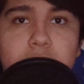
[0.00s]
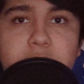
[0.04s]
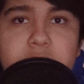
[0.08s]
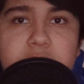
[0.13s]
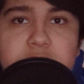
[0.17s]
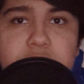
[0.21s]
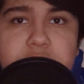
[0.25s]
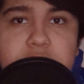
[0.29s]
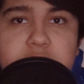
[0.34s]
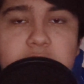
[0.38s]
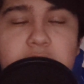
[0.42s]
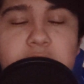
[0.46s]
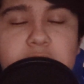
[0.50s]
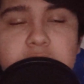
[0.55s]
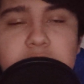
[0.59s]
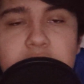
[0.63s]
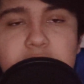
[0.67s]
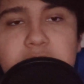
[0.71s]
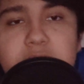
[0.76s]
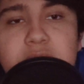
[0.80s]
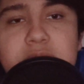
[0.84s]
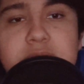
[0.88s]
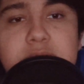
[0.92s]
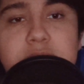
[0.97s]
which I
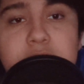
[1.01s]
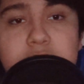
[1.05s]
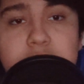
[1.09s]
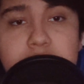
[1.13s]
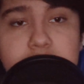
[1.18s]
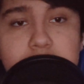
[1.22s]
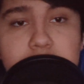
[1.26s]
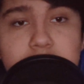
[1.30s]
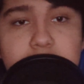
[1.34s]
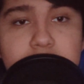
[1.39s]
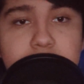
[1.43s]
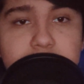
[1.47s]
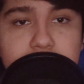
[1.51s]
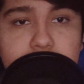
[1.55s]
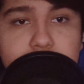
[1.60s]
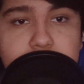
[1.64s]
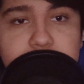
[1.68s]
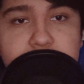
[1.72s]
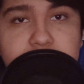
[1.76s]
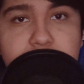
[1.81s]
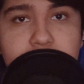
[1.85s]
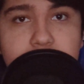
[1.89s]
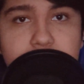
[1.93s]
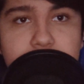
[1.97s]
think is the most
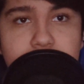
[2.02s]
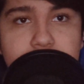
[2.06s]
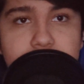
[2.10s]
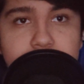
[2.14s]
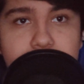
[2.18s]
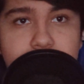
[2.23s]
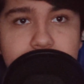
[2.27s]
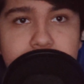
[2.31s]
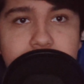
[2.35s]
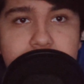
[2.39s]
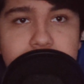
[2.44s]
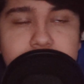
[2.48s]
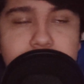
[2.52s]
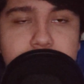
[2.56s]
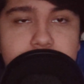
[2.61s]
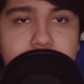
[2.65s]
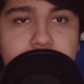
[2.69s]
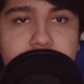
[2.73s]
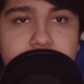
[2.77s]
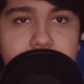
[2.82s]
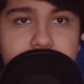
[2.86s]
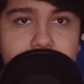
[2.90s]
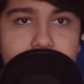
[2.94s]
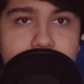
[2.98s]
popular case on the
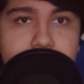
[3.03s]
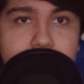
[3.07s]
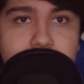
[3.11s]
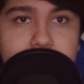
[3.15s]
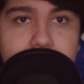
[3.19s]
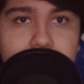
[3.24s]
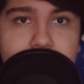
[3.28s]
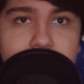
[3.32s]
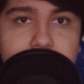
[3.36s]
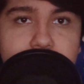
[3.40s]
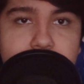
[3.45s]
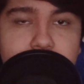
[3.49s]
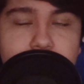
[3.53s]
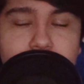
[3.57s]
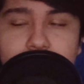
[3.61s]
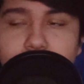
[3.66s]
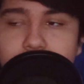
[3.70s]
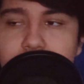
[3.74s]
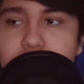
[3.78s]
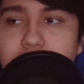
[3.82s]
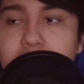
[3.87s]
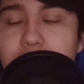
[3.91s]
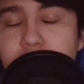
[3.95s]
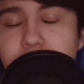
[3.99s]
market,
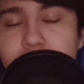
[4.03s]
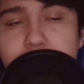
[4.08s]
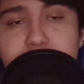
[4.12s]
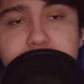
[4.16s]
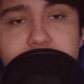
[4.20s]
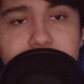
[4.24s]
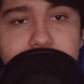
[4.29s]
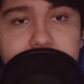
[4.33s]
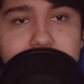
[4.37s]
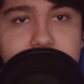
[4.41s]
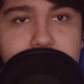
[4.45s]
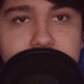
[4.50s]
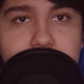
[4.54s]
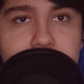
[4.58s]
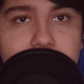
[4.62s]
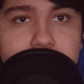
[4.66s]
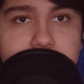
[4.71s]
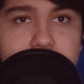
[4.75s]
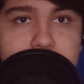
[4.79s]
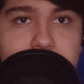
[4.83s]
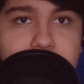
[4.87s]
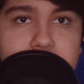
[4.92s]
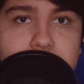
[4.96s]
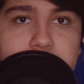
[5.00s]
and rightfully so.
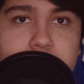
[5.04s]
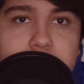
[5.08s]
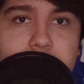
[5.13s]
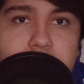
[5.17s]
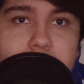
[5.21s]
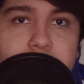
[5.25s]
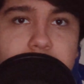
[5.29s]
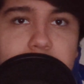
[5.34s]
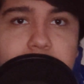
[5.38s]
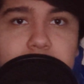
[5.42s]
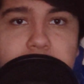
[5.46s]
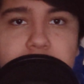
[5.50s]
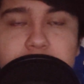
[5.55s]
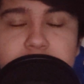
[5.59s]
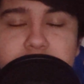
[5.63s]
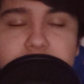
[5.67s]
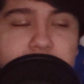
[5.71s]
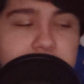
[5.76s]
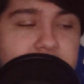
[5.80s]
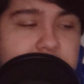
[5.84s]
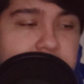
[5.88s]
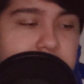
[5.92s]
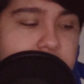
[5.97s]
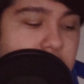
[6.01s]
It
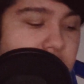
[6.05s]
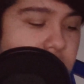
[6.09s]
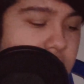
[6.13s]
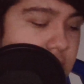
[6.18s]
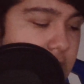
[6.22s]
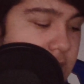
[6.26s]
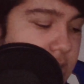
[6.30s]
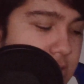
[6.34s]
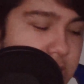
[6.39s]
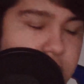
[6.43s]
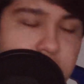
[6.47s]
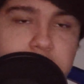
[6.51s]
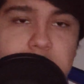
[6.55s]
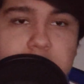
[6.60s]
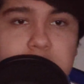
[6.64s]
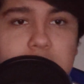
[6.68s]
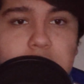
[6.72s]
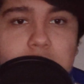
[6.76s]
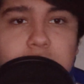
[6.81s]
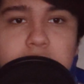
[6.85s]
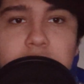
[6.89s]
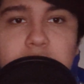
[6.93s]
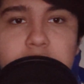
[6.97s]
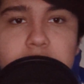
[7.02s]
just looks so
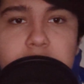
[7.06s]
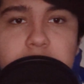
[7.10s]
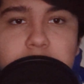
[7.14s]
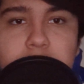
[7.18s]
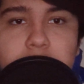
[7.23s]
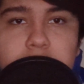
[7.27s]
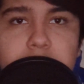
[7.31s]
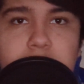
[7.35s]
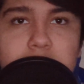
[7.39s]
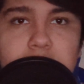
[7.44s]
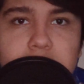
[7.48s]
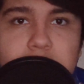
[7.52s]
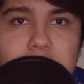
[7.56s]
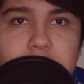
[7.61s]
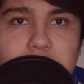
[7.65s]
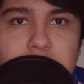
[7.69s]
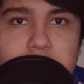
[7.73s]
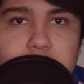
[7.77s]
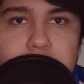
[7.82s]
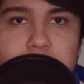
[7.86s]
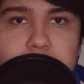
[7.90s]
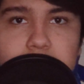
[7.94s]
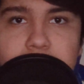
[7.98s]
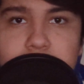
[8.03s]
good,
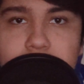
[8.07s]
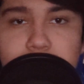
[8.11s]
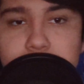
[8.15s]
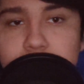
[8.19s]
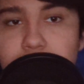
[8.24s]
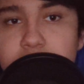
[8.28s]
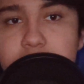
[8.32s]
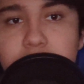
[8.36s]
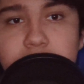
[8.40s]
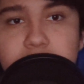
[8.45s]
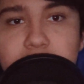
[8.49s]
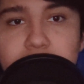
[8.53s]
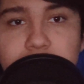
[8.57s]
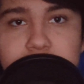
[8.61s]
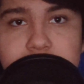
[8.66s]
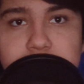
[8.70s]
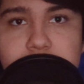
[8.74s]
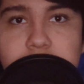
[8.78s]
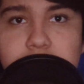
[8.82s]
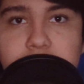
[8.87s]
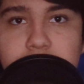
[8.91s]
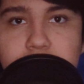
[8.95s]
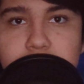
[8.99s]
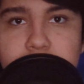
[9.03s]

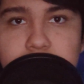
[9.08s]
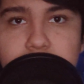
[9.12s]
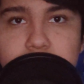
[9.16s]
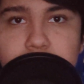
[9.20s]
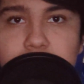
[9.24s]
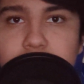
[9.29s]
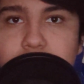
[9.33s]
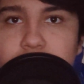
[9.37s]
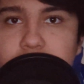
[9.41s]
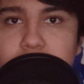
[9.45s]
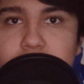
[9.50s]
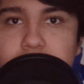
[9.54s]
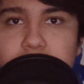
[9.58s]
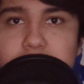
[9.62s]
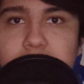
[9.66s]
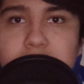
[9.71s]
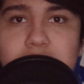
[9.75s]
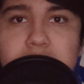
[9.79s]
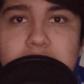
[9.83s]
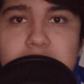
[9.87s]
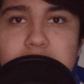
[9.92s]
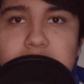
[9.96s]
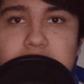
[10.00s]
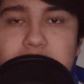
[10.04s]
minimalistic,
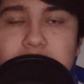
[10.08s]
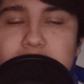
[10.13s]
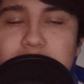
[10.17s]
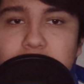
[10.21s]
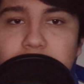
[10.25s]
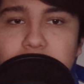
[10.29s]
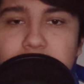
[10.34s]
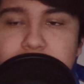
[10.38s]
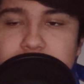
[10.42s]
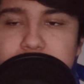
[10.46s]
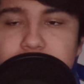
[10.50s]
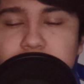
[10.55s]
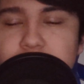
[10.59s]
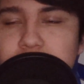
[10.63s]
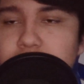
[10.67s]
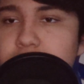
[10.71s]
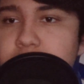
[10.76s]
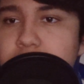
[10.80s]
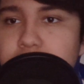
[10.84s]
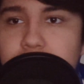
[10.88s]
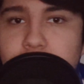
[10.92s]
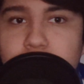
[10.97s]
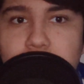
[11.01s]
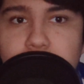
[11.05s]
and it's also
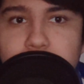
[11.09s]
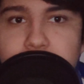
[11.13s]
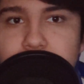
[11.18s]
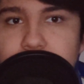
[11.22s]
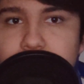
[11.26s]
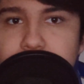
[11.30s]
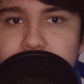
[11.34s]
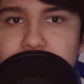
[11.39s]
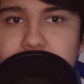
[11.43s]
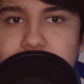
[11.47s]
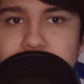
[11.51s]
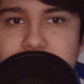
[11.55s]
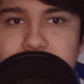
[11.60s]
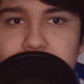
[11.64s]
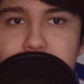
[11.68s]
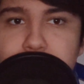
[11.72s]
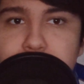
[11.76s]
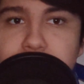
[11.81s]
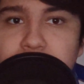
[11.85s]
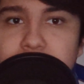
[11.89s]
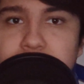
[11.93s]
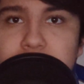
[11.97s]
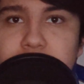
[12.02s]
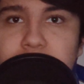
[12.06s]
incredibly easy to
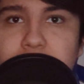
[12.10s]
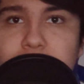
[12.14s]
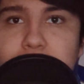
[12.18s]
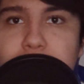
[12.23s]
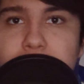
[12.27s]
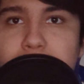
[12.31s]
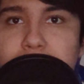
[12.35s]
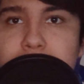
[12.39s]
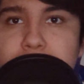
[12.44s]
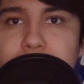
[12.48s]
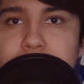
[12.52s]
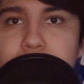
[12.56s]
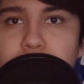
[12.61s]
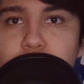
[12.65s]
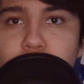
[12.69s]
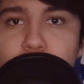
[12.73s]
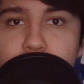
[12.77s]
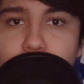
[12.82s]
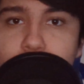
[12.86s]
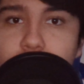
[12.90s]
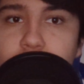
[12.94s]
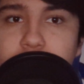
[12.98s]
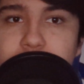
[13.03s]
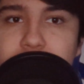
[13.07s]
build in. Like, I had
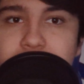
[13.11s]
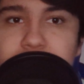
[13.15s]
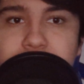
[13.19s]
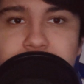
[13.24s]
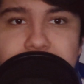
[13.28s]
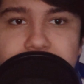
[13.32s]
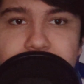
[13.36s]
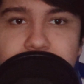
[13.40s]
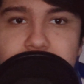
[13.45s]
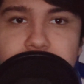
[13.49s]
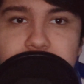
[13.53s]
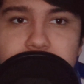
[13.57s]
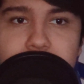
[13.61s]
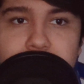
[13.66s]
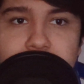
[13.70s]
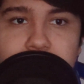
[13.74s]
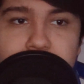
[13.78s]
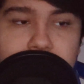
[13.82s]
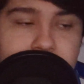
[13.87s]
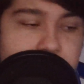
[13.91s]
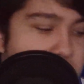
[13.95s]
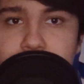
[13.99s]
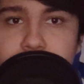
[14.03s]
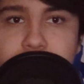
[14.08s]
no issues
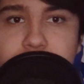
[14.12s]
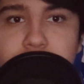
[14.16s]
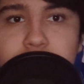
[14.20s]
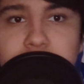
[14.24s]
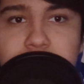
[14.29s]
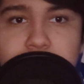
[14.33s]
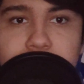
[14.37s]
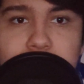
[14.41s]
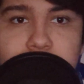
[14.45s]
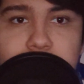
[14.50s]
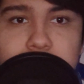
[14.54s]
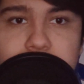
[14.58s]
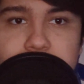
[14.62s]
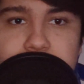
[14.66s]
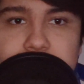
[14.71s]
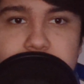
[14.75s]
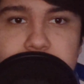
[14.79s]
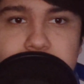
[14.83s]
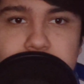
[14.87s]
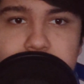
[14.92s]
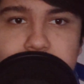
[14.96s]
building into